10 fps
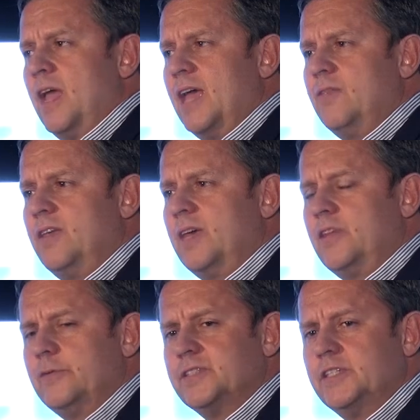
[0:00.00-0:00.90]
And
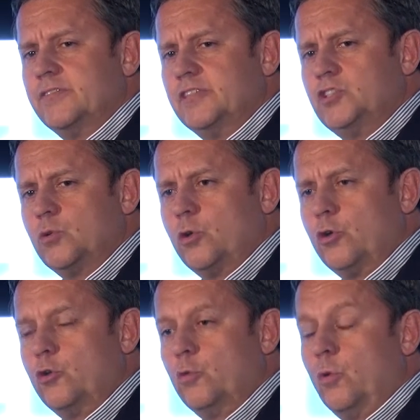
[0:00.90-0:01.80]
there was an individual
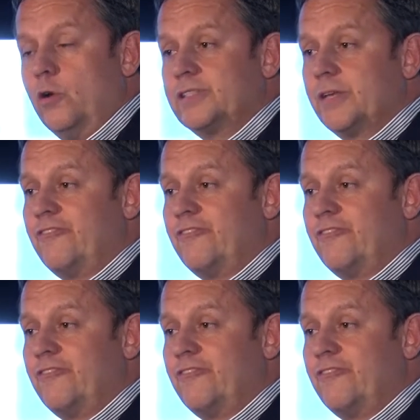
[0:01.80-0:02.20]
who was